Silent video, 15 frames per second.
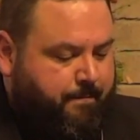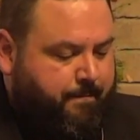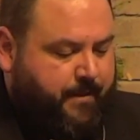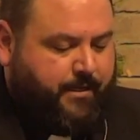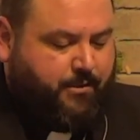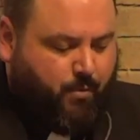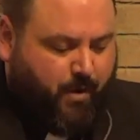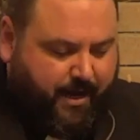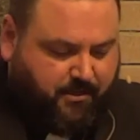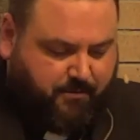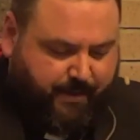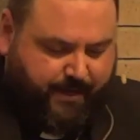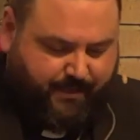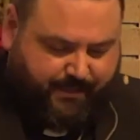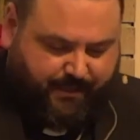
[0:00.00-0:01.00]
These wise
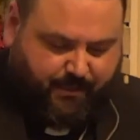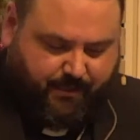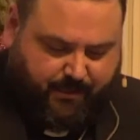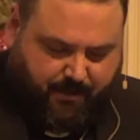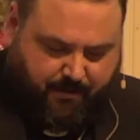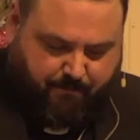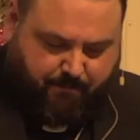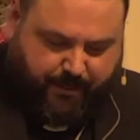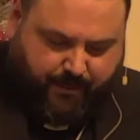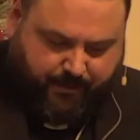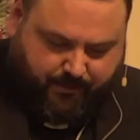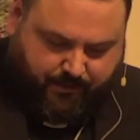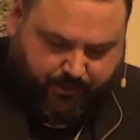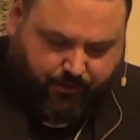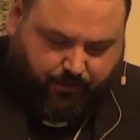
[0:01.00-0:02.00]
men didn't come
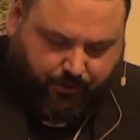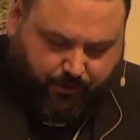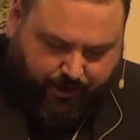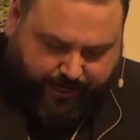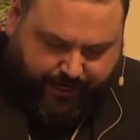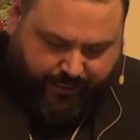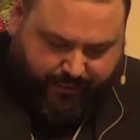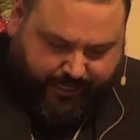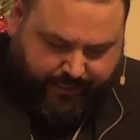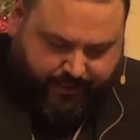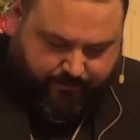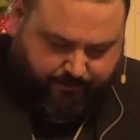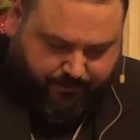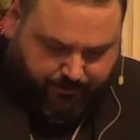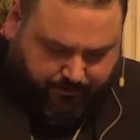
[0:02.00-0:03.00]
because their learning led
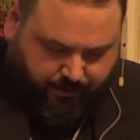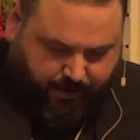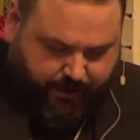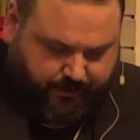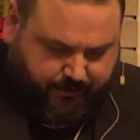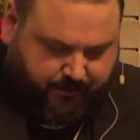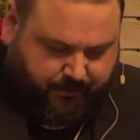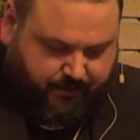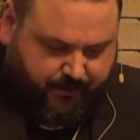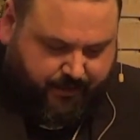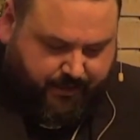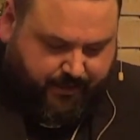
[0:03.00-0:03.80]
them to Christ.